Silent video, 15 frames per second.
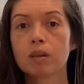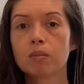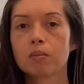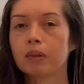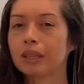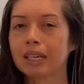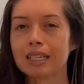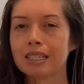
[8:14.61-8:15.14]
but
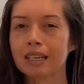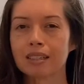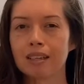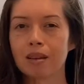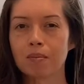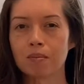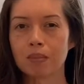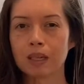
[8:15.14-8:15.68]
that doesn't
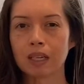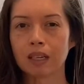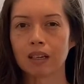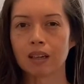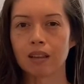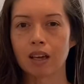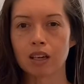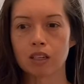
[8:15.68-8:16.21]
mean
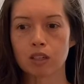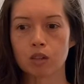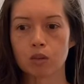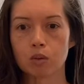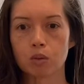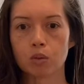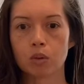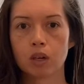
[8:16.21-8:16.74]
that you
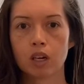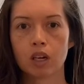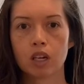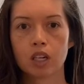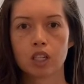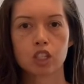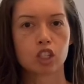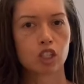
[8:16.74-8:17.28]

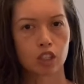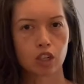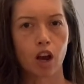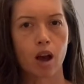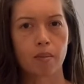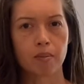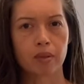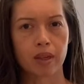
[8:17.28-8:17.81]

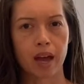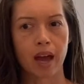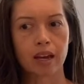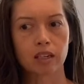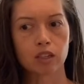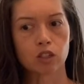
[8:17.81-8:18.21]
stop that.